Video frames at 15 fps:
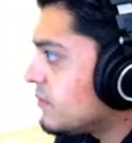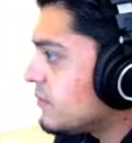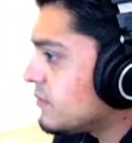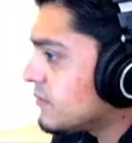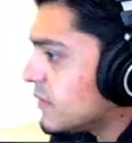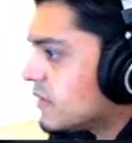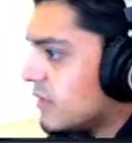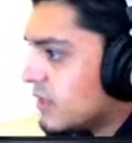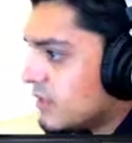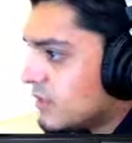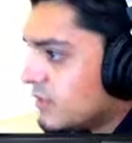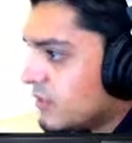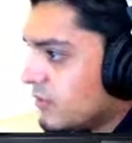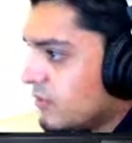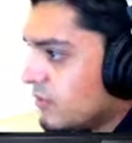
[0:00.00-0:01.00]
I guess
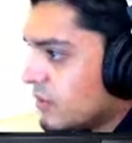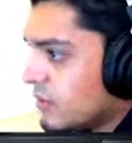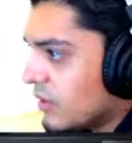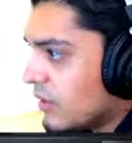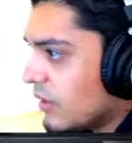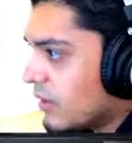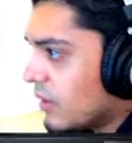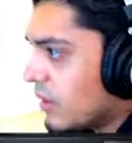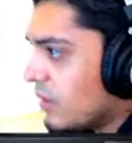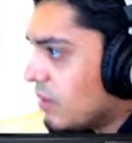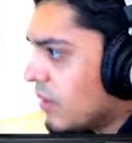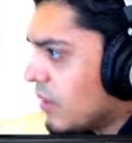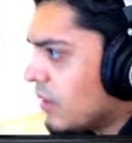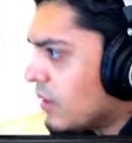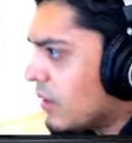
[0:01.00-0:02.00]
sealed ones are not that
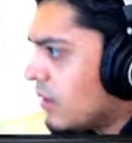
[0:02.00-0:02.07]
bad.